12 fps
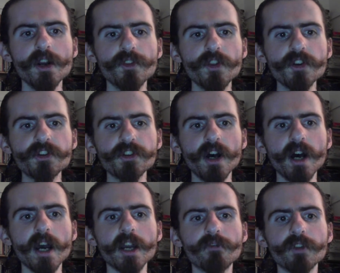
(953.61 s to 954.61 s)
this
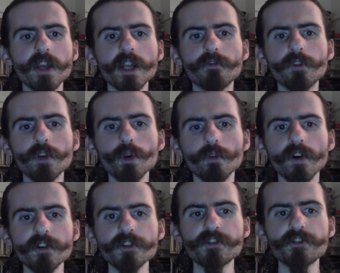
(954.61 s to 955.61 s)
side of the end of the
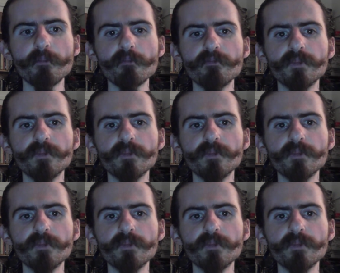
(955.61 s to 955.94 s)
universe,